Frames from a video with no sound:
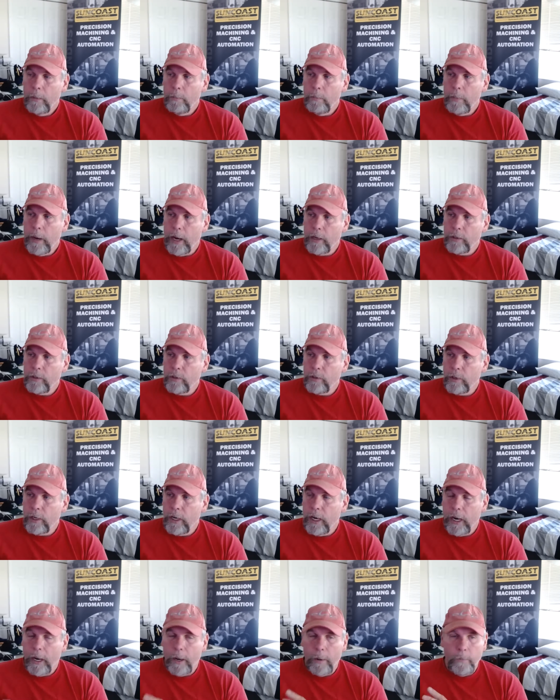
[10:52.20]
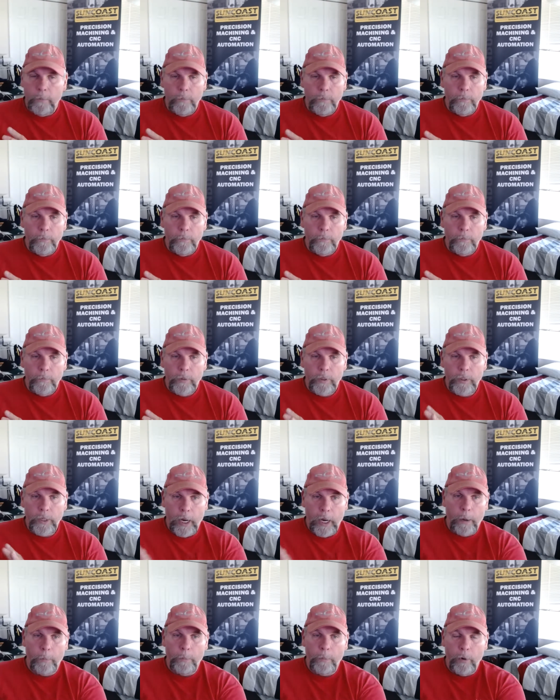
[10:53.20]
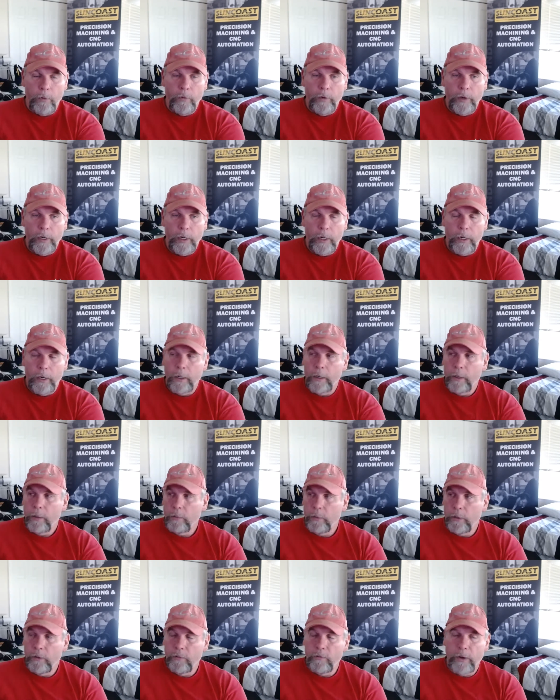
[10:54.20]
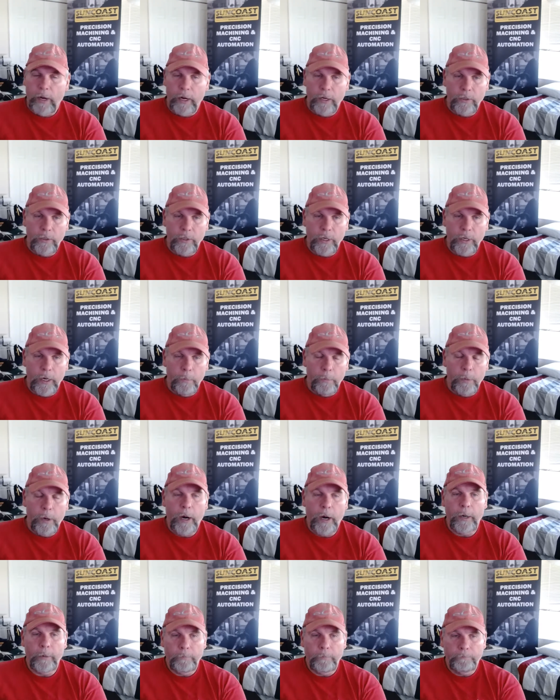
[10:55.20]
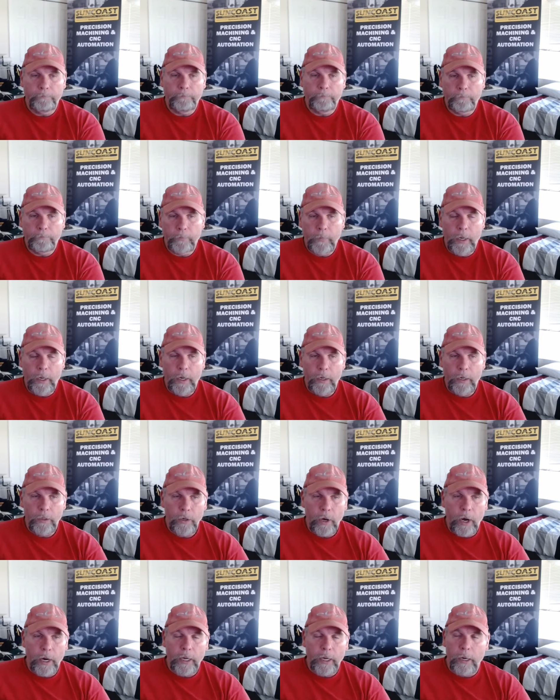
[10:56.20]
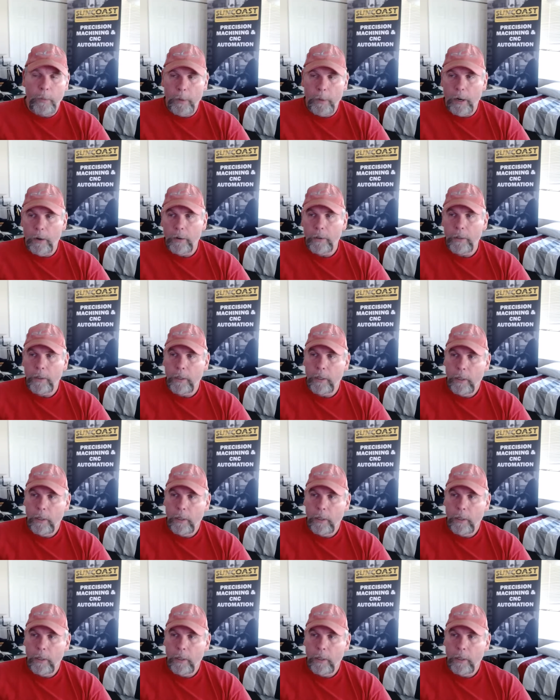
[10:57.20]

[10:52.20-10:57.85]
Mastercam setup over here with Vice and Part, and talking about